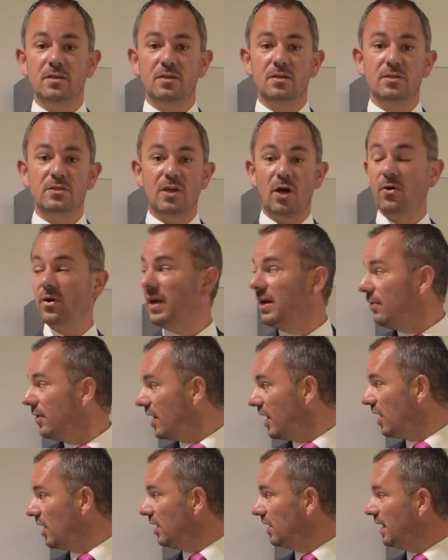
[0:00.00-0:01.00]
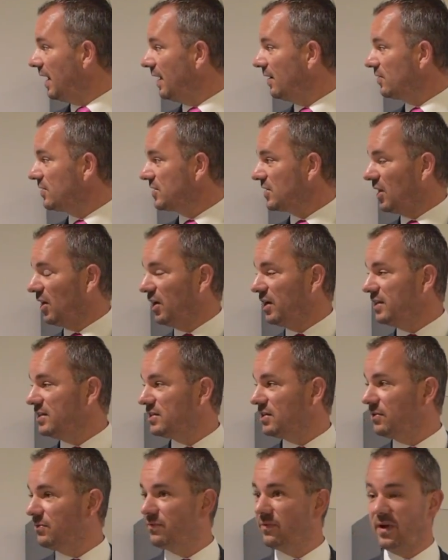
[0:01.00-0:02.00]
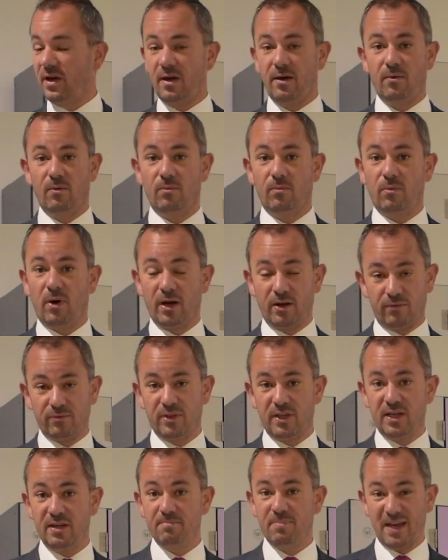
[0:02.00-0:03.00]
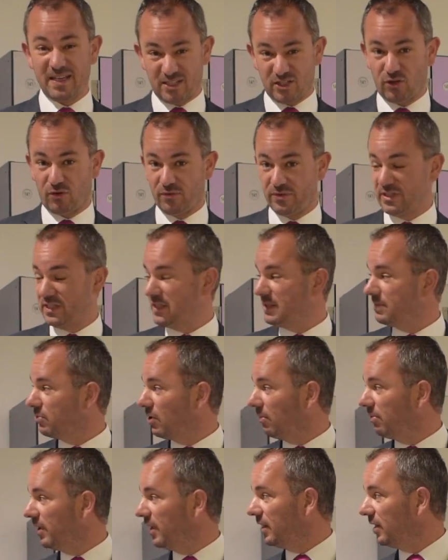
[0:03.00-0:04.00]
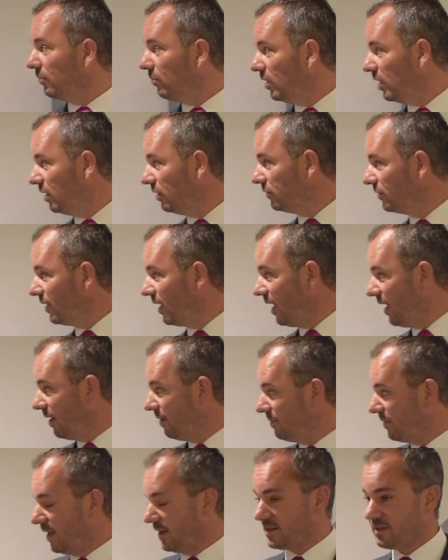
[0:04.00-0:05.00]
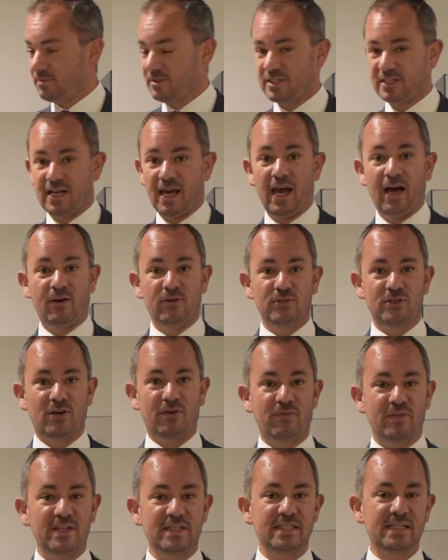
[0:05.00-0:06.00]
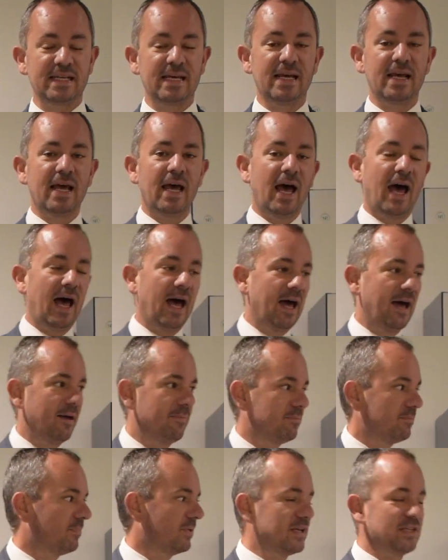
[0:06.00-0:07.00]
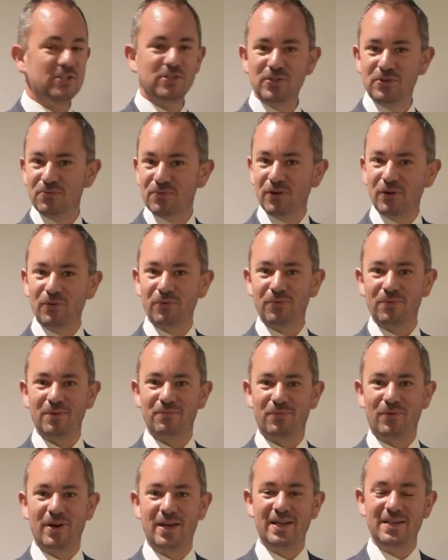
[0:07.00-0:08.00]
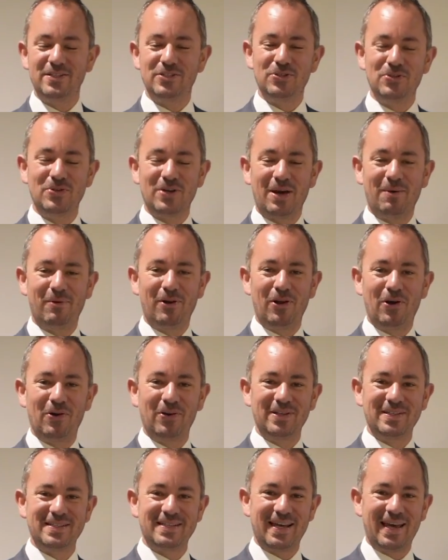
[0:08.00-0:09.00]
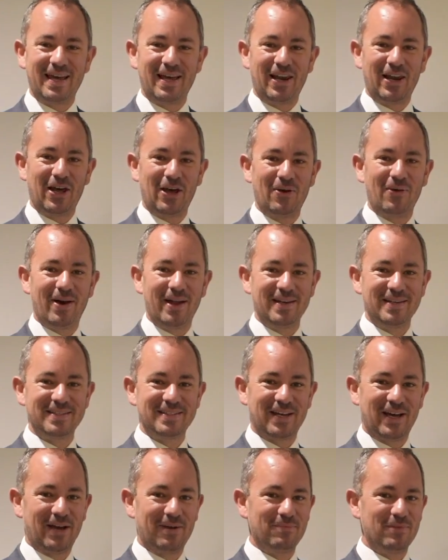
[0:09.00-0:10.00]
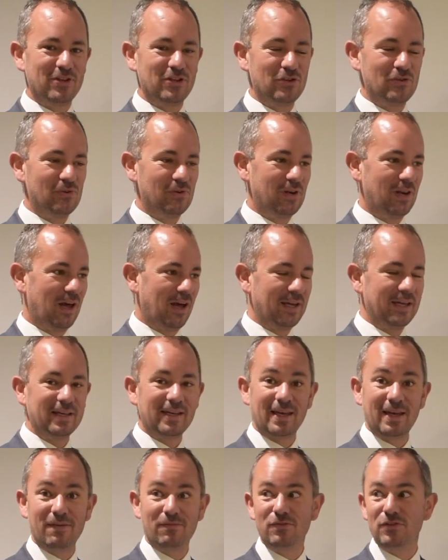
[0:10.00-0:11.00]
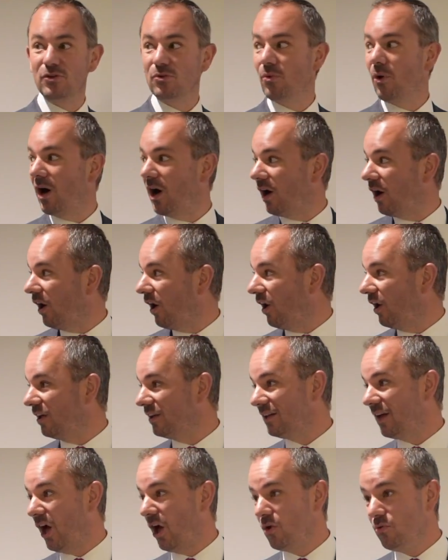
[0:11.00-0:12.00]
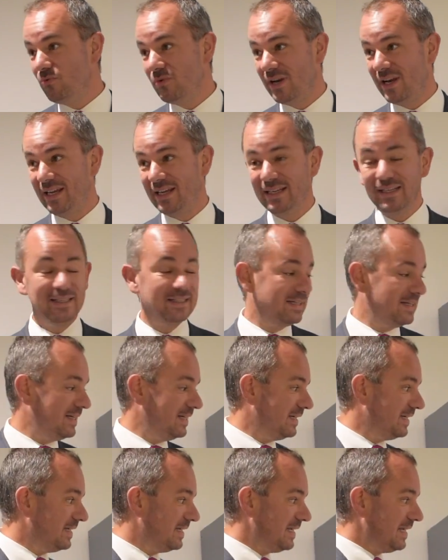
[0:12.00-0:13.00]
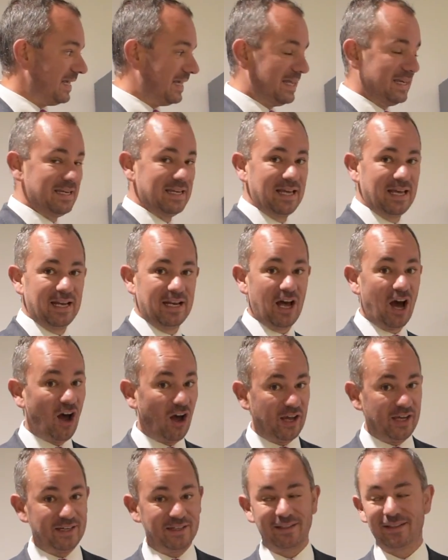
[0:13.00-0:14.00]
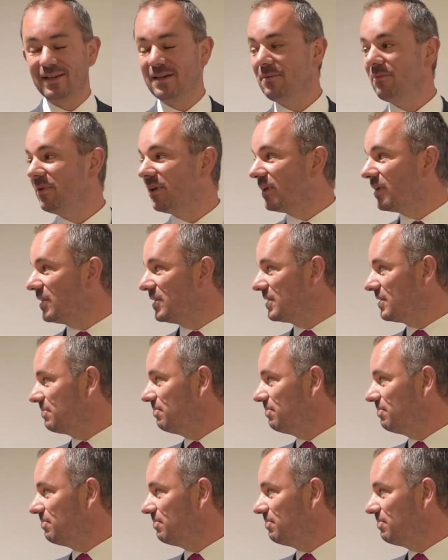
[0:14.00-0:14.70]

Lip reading: So here we are outside of one of the best offices probably in the world. That's Mr. Howell's office. Please do feel free to come along and say hello anytime you like if you are only in Year 9, because